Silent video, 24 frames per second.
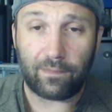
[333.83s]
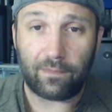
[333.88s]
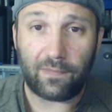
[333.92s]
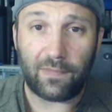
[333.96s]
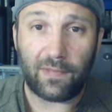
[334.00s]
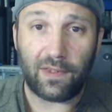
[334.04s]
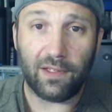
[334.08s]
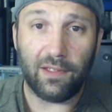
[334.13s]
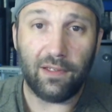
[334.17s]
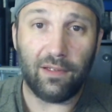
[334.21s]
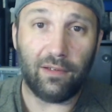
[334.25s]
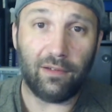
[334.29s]

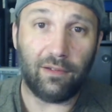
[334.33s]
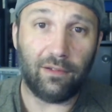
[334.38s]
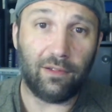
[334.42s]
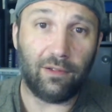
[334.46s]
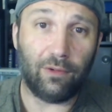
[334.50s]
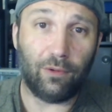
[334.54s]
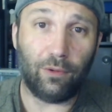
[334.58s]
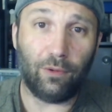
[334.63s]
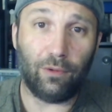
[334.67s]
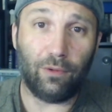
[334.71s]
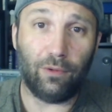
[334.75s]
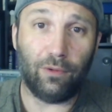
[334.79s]
you know,
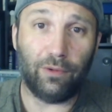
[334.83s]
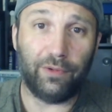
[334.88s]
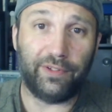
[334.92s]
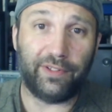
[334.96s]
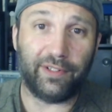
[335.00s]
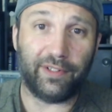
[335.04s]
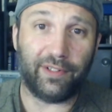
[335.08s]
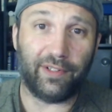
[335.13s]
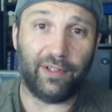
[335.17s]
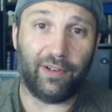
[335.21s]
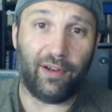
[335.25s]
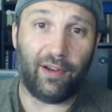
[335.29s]
old
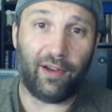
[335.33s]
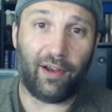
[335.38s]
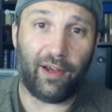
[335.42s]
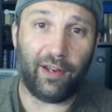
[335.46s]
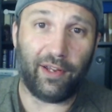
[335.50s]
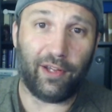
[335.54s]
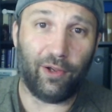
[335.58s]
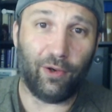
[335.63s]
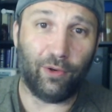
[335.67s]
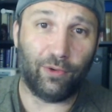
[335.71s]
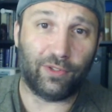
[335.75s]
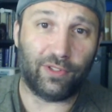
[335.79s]

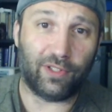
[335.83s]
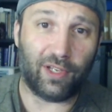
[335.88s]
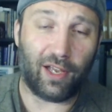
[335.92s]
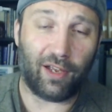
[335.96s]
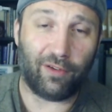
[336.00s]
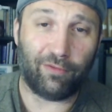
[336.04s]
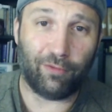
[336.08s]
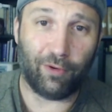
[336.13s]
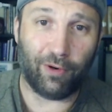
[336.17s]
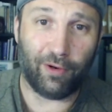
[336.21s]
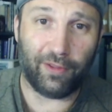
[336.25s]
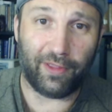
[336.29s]
audio
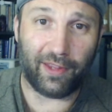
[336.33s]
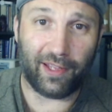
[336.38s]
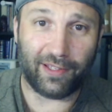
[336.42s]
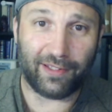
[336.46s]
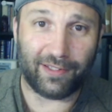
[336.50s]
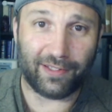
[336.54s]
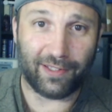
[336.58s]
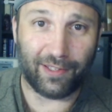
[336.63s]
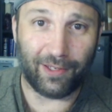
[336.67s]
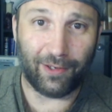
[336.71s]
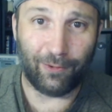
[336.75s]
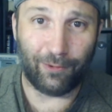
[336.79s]
software
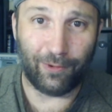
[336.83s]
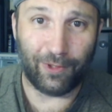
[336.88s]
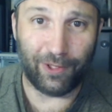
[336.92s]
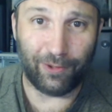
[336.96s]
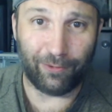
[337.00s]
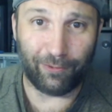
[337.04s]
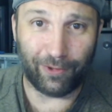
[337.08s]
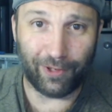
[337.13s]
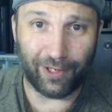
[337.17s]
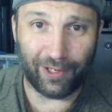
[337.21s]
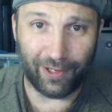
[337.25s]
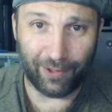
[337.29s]
that wouldn't
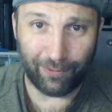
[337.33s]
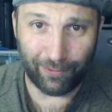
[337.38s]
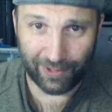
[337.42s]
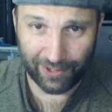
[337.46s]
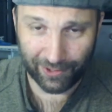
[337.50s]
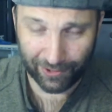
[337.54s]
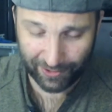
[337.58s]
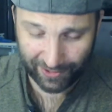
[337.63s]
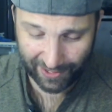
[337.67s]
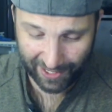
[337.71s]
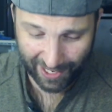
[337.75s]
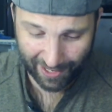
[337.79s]
run on
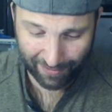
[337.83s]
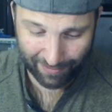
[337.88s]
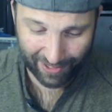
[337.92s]
Windows 10.